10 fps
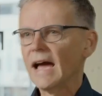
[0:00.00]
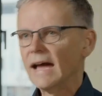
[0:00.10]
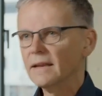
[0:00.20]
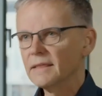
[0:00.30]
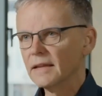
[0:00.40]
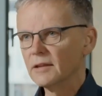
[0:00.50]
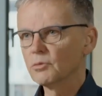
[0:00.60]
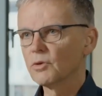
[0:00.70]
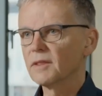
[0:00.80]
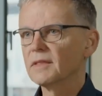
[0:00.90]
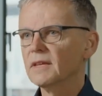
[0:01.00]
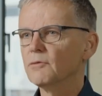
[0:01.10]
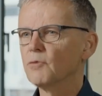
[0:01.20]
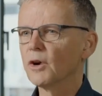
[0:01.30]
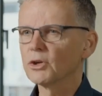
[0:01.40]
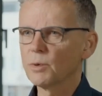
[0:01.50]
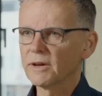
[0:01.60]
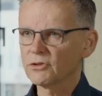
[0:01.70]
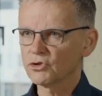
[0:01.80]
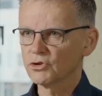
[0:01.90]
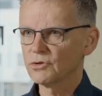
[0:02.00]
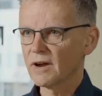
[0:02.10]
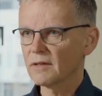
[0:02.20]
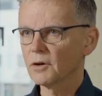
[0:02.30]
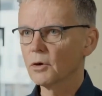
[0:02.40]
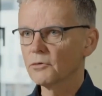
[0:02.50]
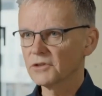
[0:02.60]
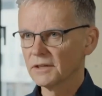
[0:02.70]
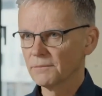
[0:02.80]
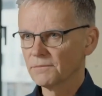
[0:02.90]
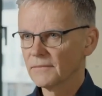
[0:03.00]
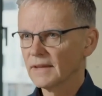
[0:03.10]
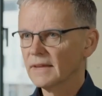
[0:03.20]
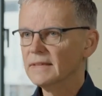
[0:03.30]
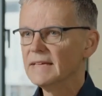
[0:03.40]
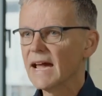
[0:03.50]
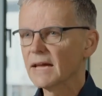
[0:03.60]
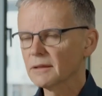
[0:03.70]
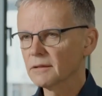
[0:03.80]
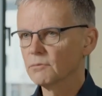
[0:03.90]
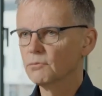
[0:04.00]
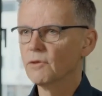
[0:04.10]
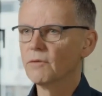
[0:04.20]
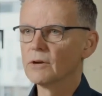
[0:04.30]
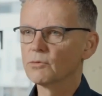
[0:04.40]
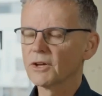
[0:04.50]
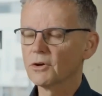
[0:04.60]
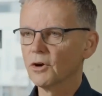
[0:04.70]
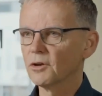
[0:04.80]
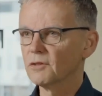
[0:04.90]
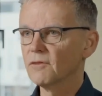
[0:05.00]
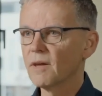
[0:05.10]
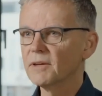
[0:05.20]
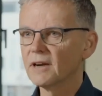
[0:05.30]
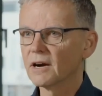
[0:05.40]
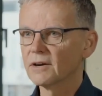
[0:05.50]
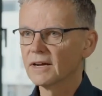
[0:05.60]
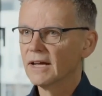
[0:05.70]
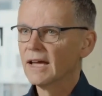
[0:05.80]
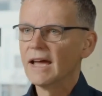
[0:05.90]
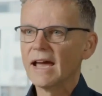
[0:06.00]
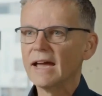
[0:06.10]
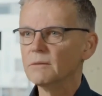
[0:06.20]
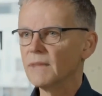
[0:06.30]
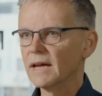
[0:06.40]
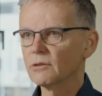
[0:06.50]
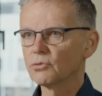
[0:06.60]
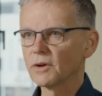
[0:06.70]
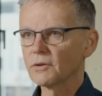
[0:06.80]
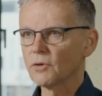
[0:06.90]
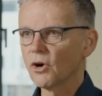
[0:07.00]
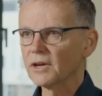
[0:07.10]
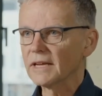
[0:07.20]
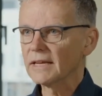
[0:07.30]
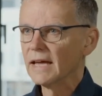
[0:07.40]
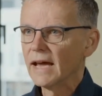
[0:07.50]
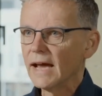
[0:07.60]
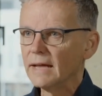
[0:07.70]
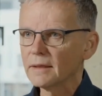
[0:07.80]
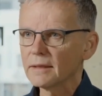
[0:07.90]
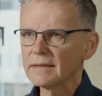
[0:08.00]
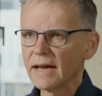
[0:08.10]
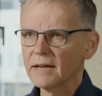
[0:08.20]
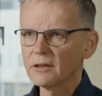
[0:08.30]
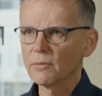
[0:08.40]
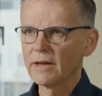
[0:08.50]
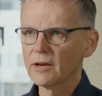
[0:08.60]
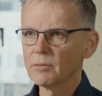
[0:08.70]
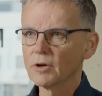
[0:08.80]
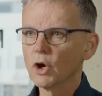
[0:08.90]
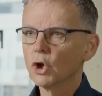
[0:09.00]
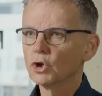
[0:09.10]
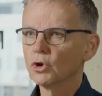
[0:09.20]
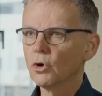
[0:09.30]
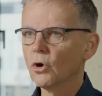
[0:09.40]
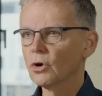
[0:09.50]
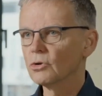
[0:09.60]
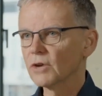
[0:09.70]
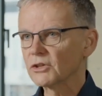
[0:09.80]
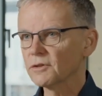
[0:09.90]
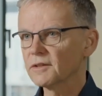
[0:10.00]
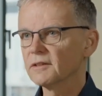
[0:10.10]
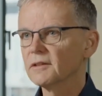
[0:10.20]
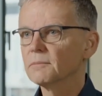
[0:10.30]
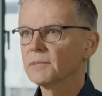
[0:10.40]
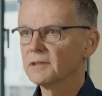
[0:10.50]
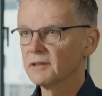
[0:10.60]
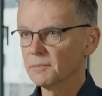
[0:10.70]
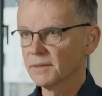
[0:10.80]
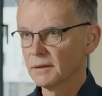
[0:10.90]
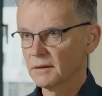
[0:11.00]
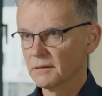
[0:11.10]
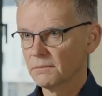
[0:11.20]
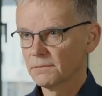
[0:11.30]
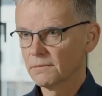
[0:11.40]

And since we receive one question rather often, yes, we will record the webinar and make the recording and the slides available to all registered participants.